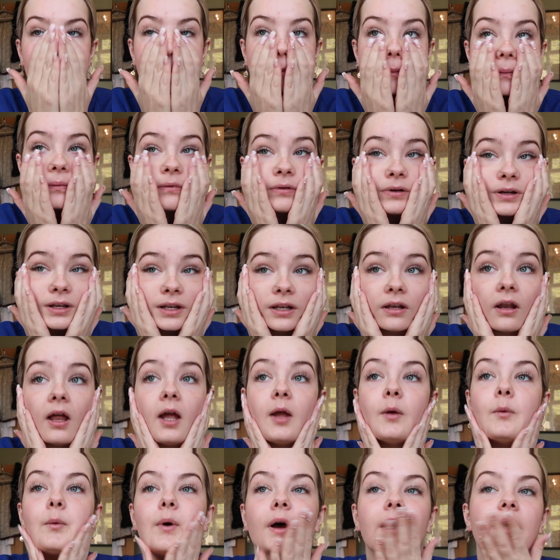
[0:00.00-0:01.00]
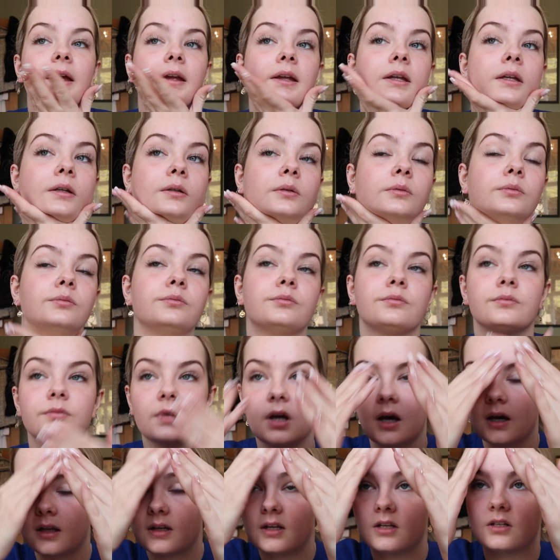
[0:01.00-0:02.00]
really lightweight,
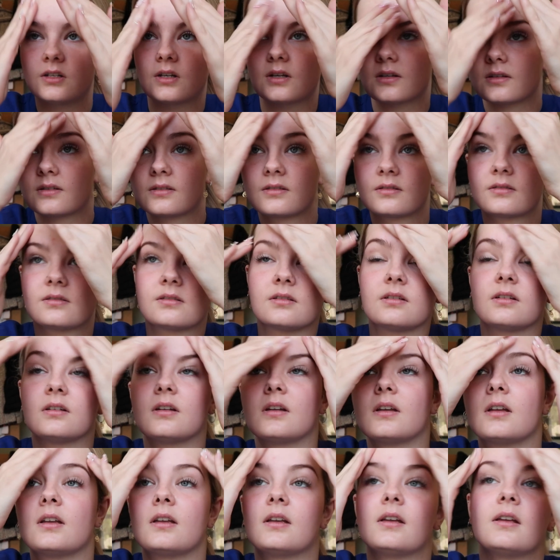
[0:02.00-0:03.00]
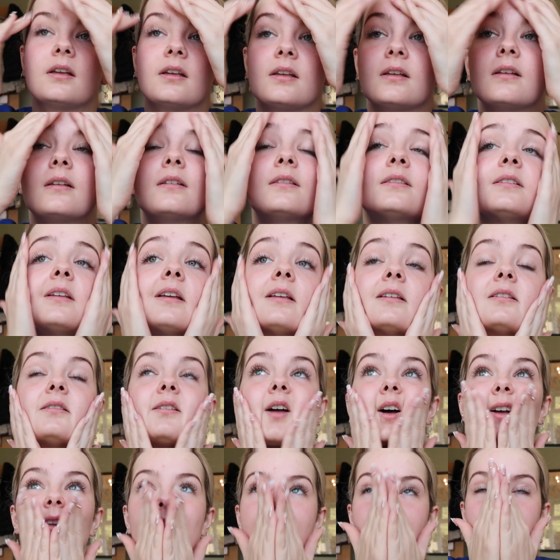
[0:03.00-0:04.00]
and it just sits
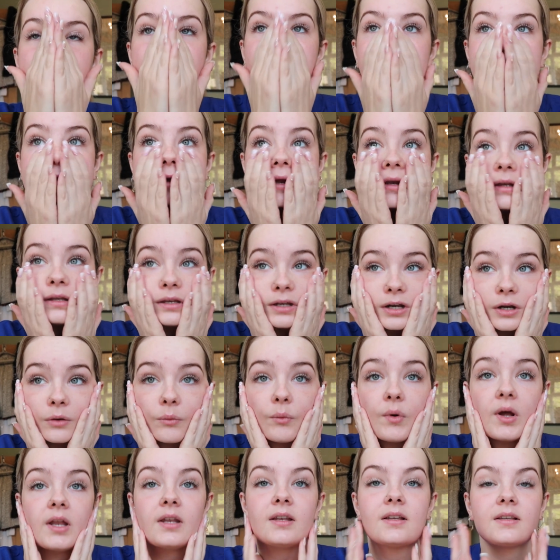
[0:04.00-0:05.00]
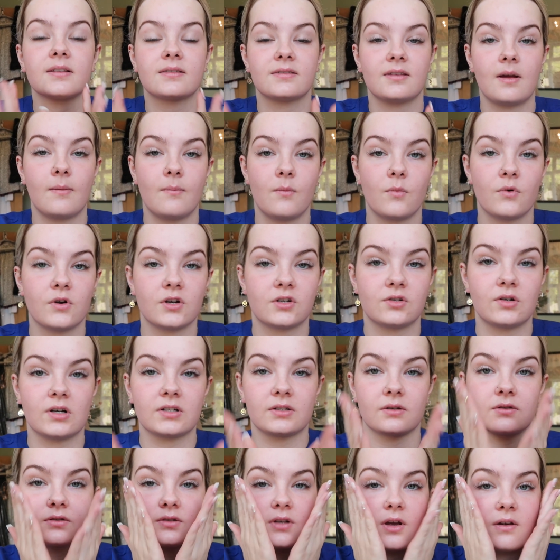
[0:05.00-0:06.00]
nicely on the skin. You know when some
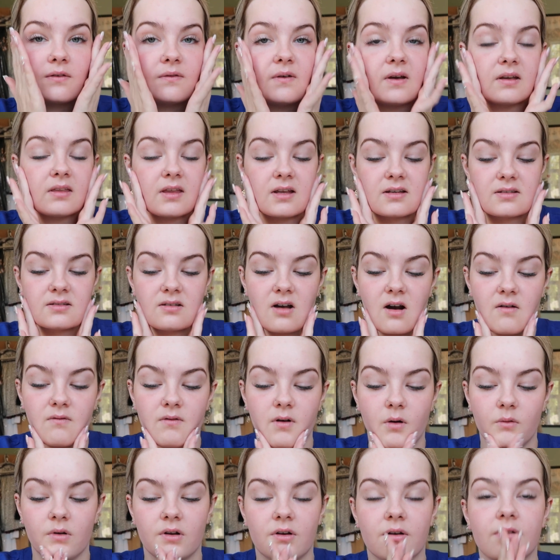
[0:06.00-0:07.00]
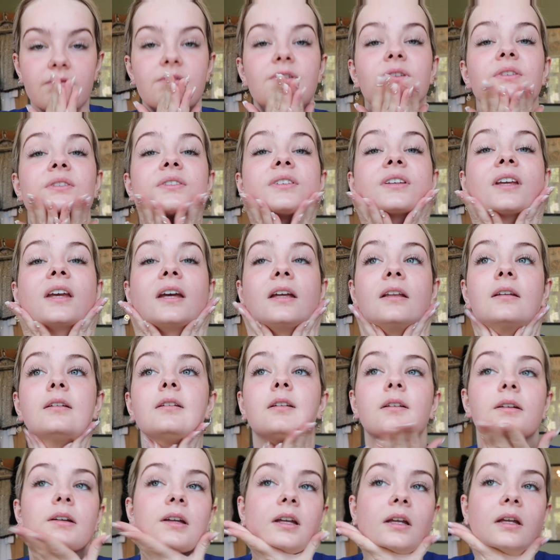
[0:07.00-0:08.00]
moisturisers are so thick they start rolling off your skin?
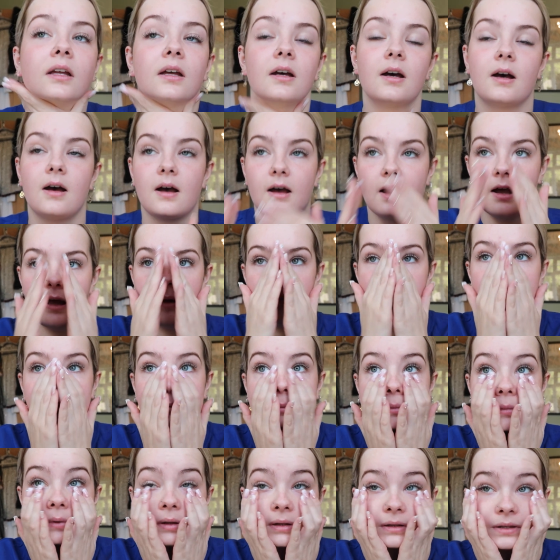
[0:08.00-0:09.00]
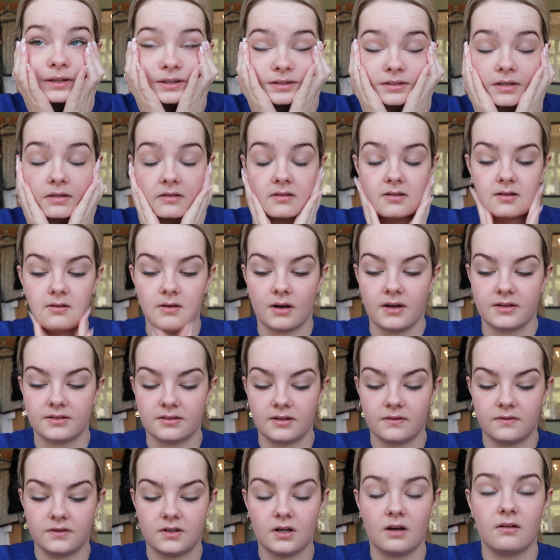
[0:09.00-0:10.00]
This doesn't do that, so
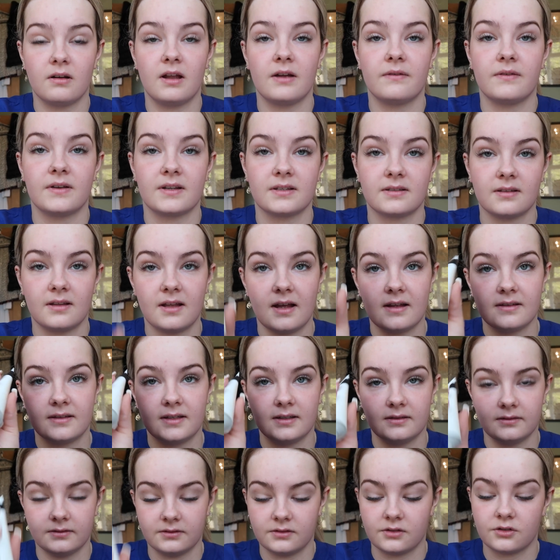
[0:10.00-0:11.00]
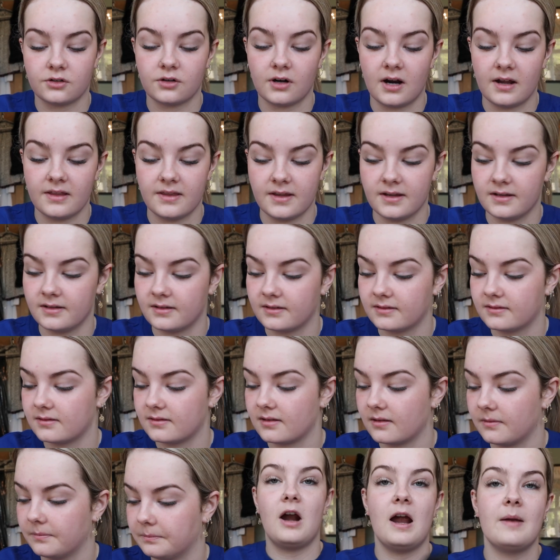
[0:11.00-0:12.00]
if you don't like things like that then try this.
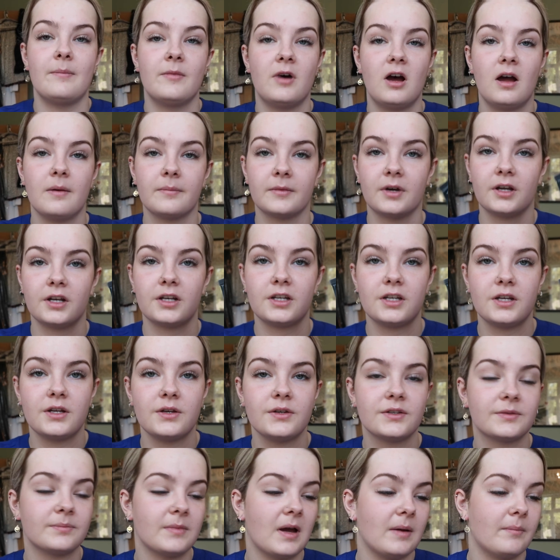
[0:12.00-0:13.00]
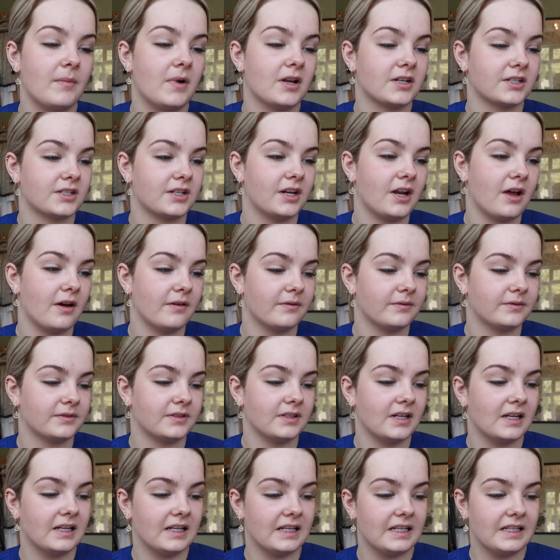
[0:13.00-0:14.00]
Primer, I'm going to use my much loved,
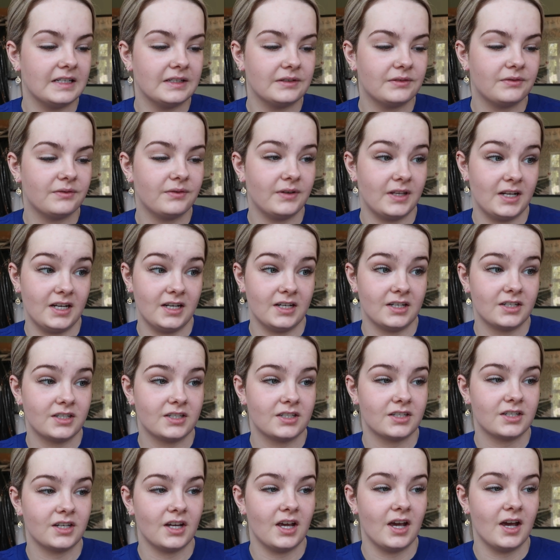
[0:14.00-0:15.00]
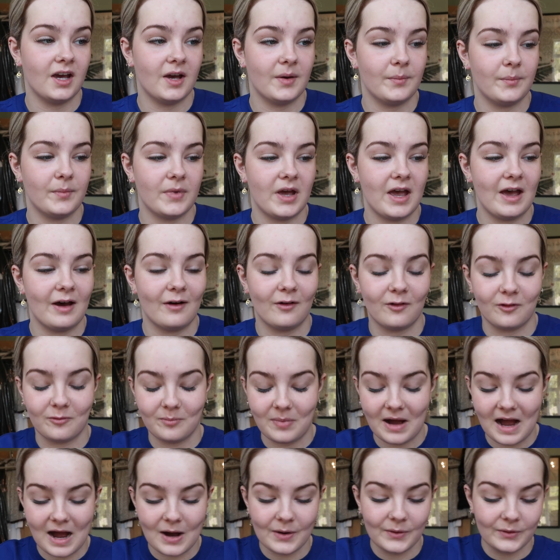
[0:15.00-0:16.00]
nearly finished e.l.f.
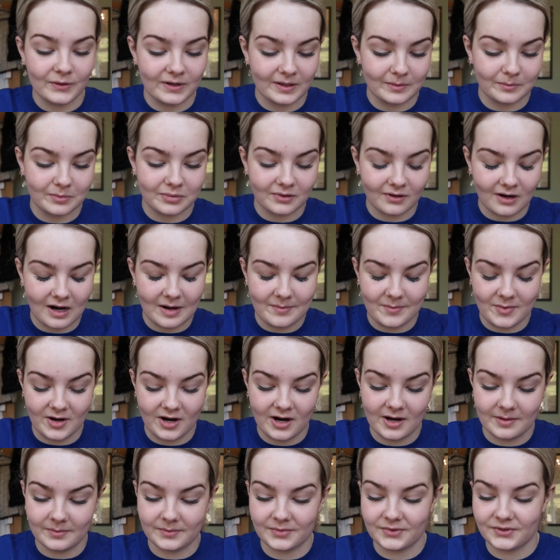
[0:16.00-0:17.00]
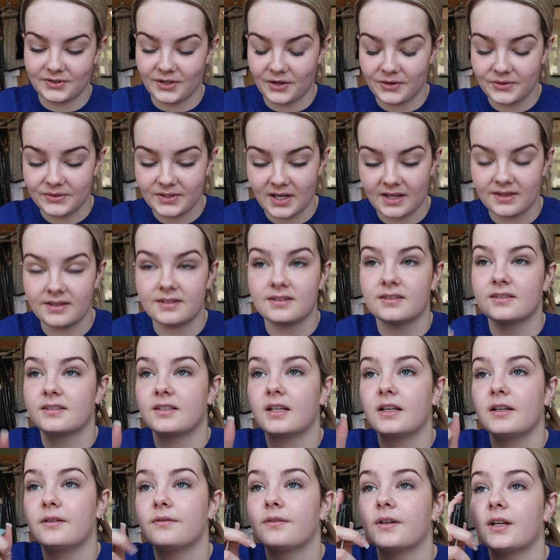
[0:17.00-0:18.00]
Power Grip Primer. I'm so sad this is
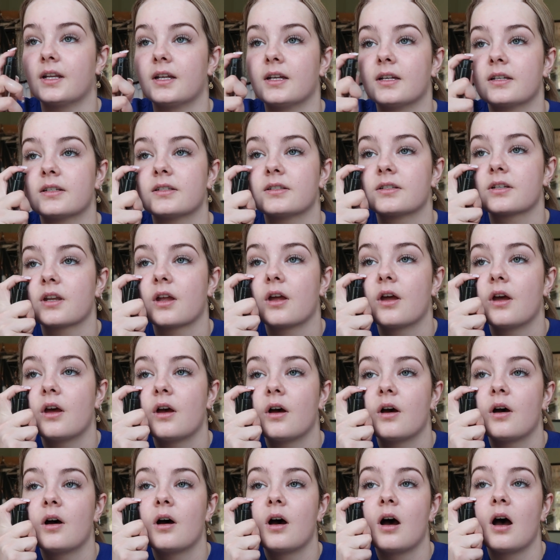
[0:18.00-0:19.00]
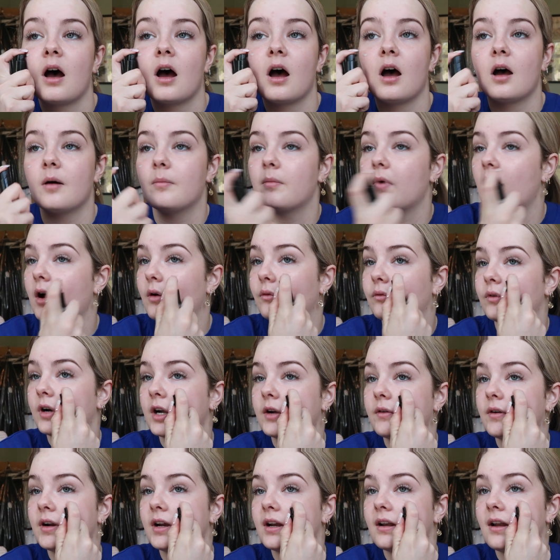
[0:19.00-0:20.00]
nearly finished. I
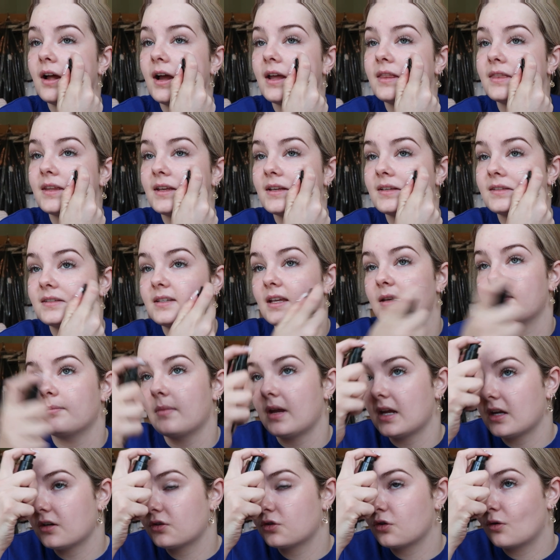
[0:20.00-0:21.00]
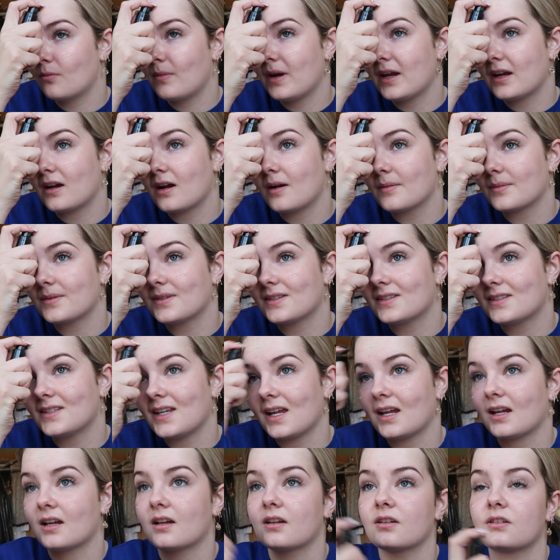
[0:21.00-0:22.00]
really like this. It makes your makeup
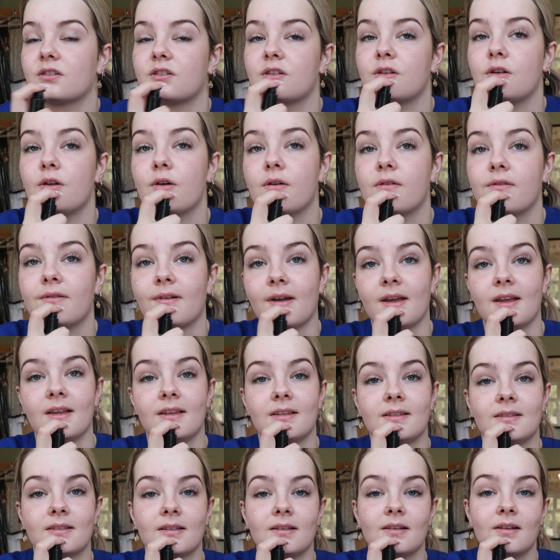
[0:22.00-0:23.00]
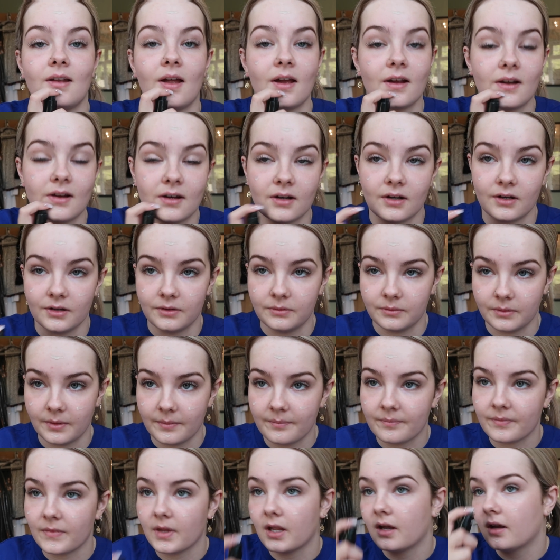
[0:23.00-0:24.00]
stick to your face like glue.
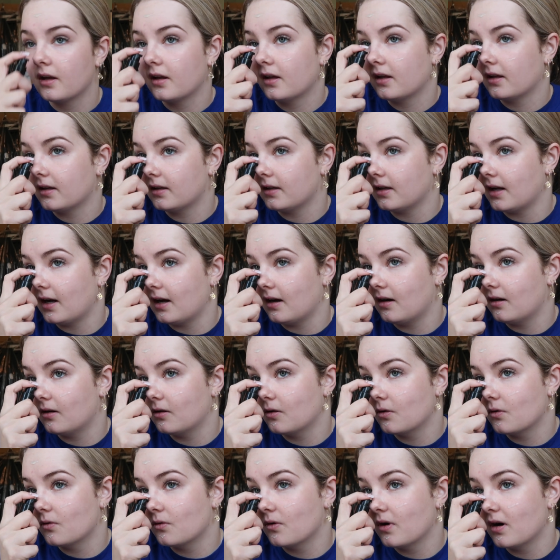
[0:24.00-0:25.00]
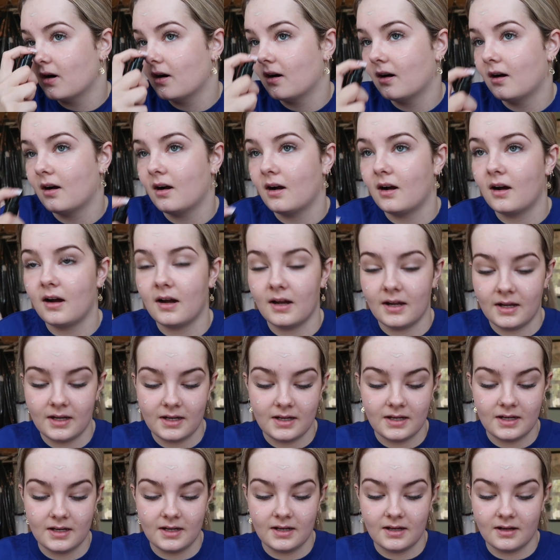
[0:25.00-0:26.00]
Now,
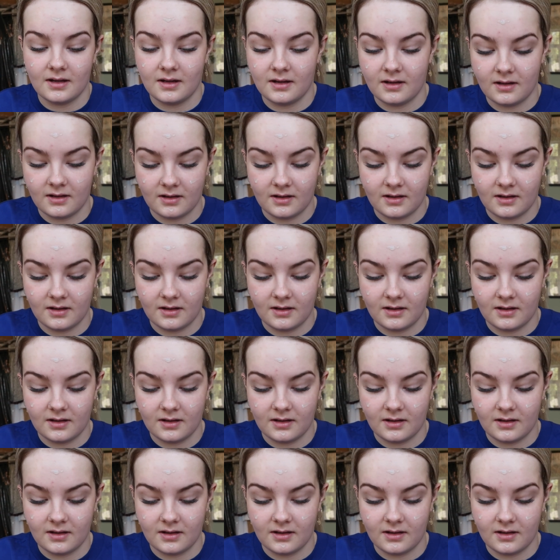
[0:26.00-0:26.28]
I